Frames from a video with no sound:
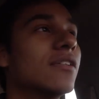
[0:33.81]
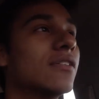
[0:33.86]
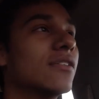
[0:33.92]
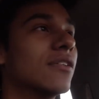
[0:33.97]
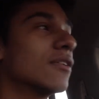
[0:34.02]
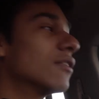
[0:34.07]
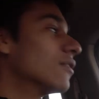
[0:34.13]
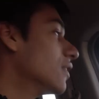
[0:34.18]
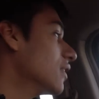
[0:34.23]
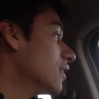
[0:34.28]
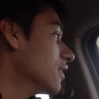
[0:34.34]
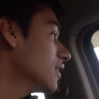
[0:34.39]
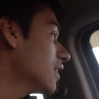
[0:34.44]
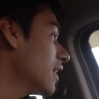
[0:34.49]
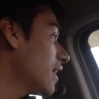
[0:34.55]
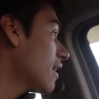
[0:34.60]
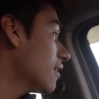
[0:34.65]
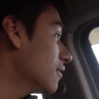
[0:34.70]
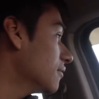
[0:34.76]
So uh,
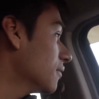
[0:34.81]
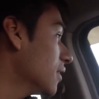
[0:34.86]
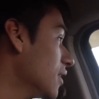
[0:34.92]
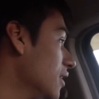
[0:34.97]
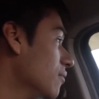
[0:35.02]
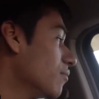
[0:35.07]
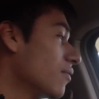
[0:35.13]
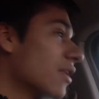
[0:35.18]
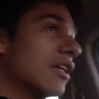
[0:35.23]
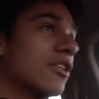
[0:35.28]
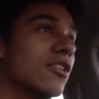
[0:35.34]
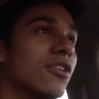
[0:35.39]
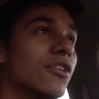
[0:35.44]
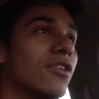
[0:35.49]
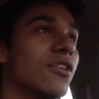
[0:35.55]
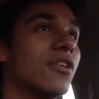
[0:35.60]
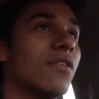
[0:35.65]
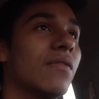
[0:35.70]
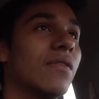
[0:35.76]
yeah, make
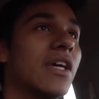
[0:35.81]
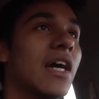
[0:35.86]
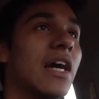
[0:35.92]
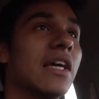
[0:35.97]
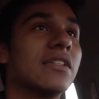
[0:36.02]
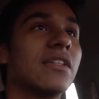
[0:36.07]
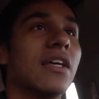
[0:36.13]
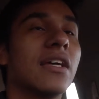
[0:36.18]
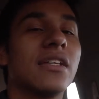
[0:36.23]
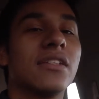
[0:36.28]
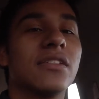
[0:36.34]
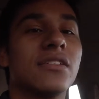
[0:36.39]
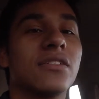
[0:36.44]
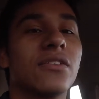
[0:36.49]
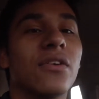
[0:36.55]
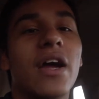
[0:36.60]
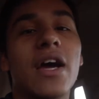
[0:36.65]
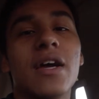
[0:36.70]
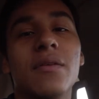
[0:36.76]
sure if you guys like and
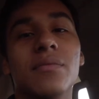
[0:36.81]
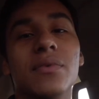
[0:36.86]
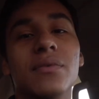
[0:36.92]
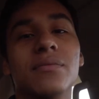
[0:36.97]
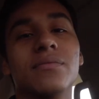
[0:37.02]
subscribe.